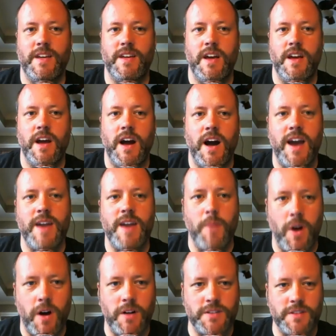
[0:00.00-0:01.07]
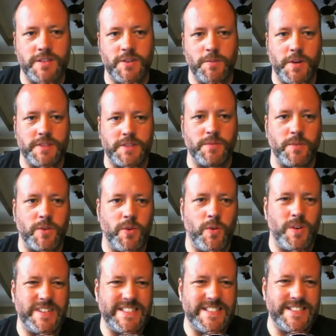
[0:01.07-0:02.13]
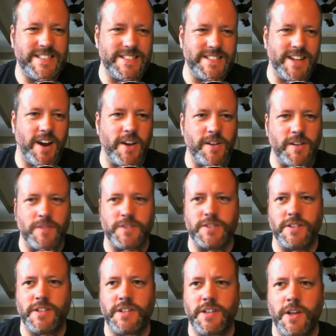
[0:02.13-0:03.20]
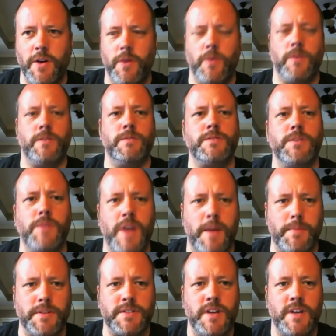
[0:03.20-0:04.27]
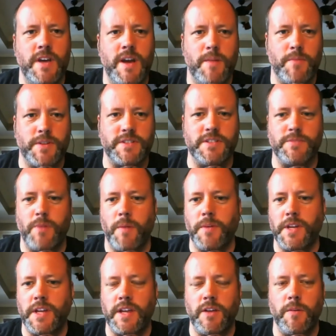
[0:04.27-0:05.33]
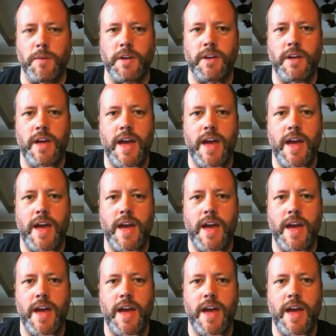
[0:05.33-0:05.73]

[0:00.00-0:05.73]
It is I am recording. also pressing record. Oh, audio is a little low. We'll see what happens. Preston's probably going to kill me.